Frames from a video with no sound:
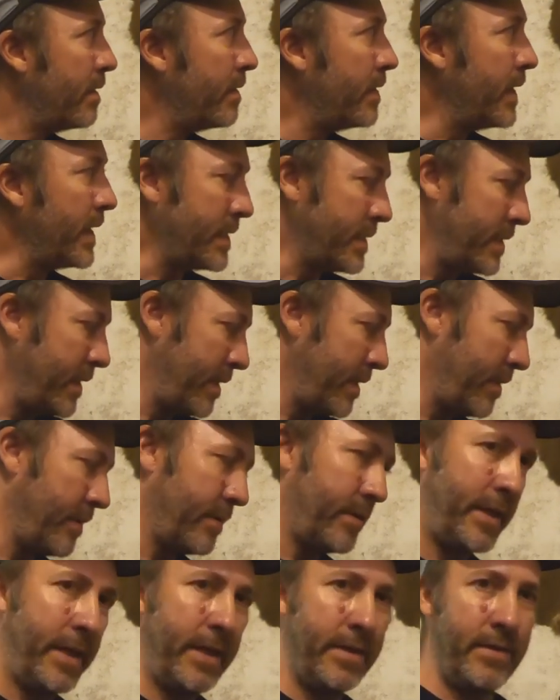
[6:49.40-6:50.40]
that's not
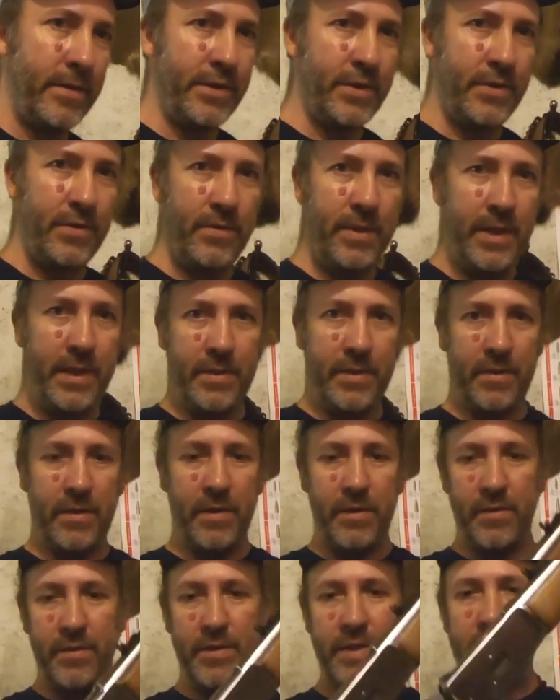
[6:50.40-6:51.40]
altogether true either,
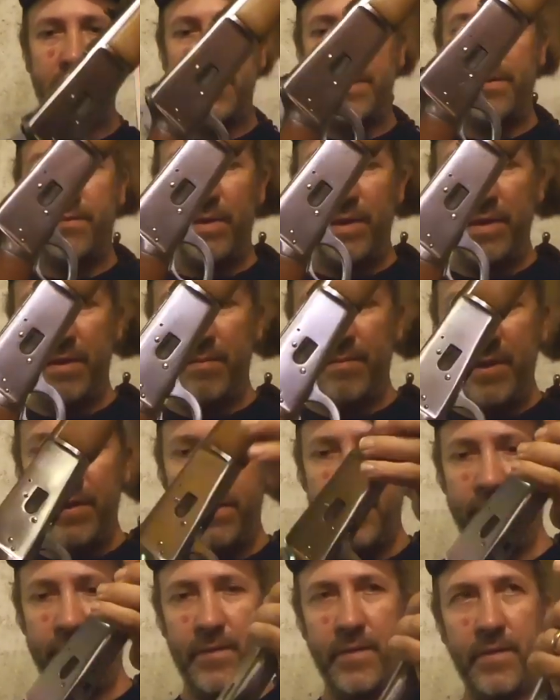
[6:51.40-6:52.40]
although this is a really
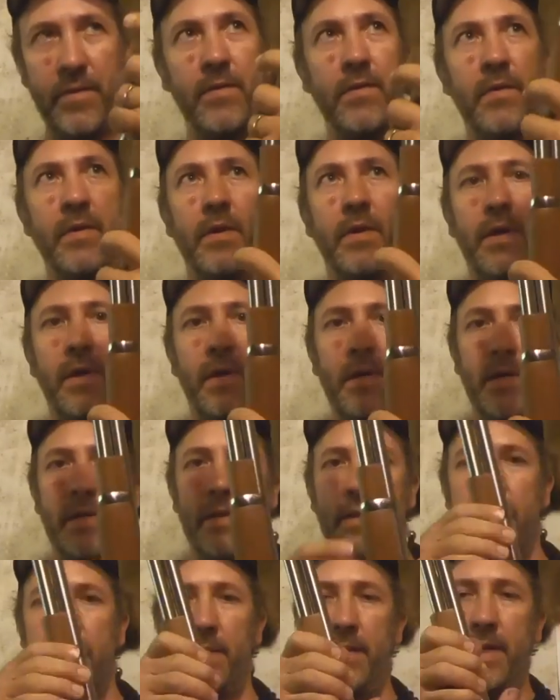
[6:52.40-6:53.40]
beautiful
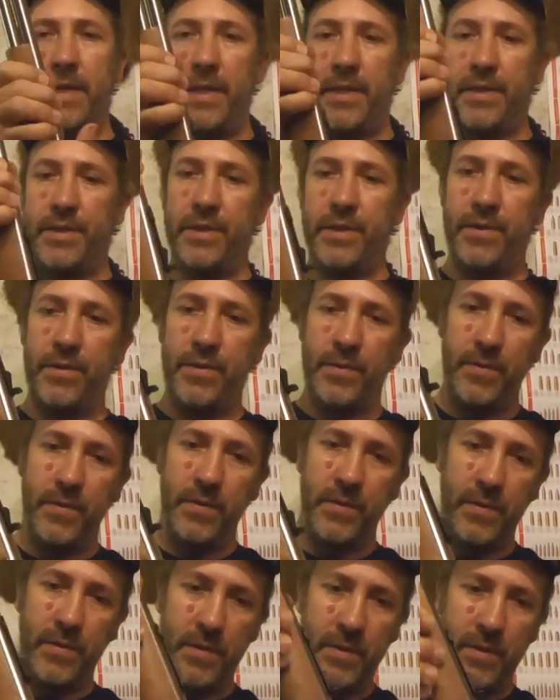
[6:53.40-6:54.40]
92
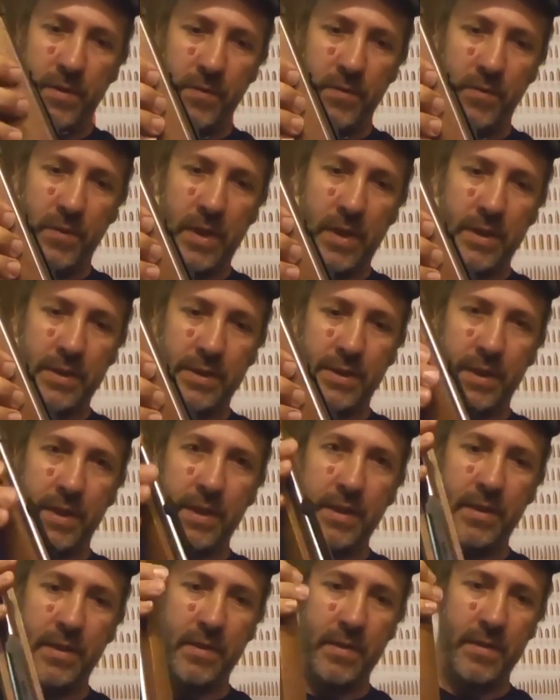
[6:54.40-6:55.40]

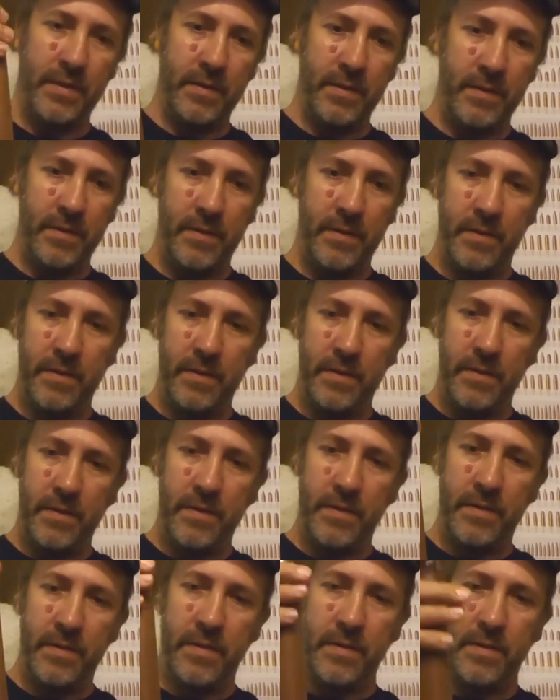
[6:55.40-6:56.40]
Rossi,
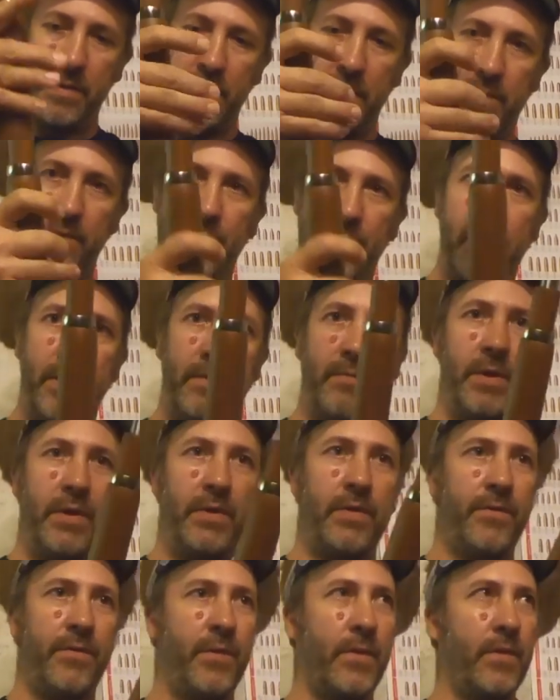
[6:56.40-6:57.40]
a very
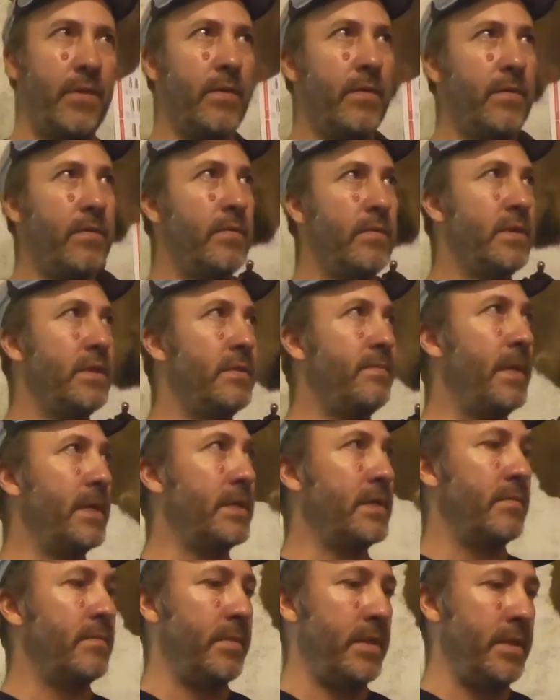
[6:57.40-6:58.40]
beautiful
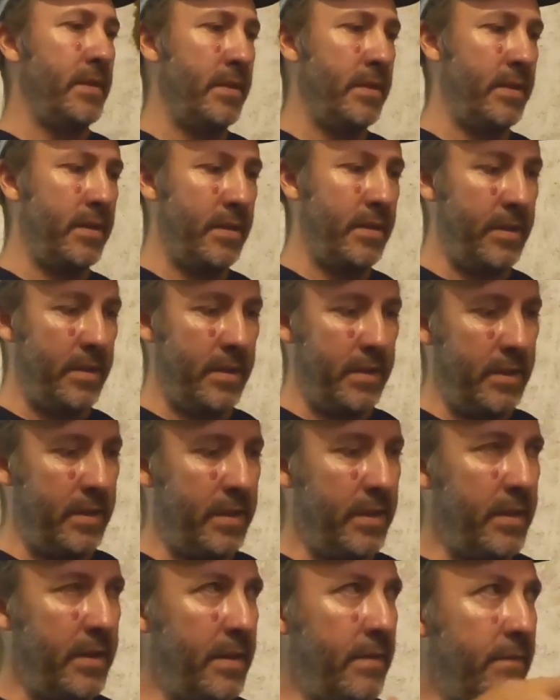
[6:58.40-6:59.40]
specimen,
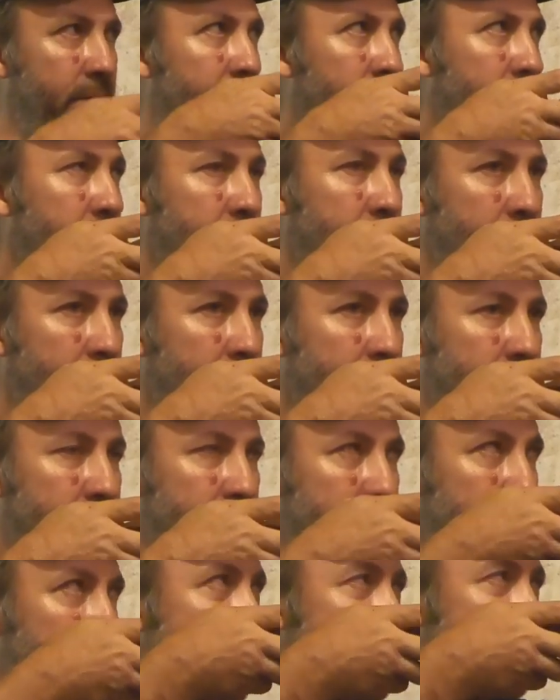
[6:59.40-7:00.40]
very handy,